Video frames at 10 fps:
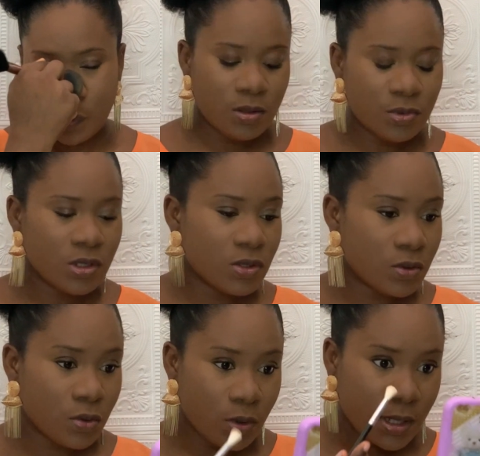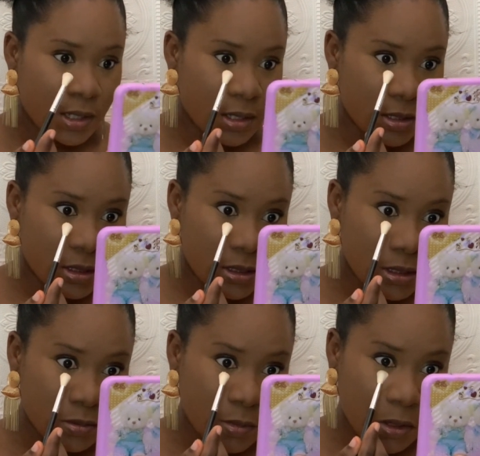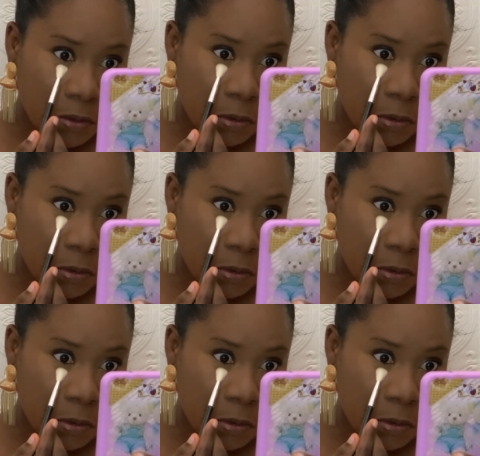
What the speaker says: I'm just going to go ahead and set my